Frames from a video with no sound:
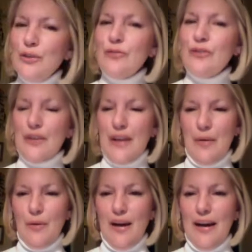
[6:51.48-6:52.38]
feel
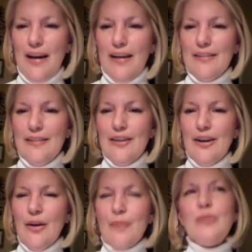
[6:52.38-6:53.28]
that way?
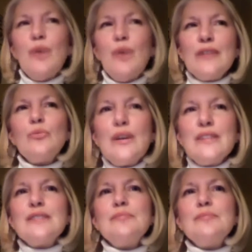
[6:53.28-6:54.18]
I mean,
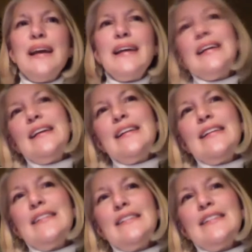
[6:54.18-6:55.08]
what's
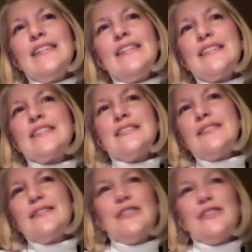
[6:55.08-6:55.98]
making this,
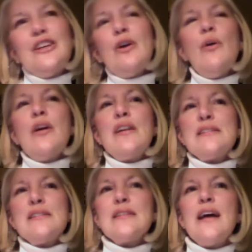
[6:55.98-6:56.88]
go on
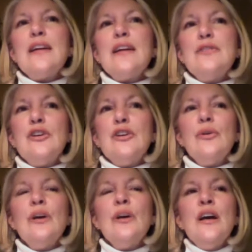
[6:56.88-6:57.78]
inside of
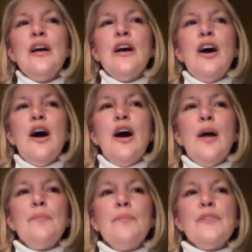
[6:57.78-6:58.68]
you?
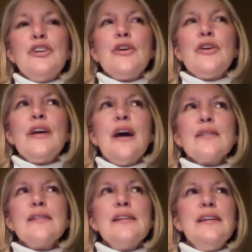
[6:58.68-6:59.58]

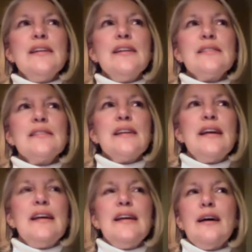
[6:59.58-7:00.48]
Curiosity is
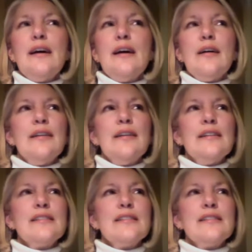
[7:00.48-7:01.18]
it's an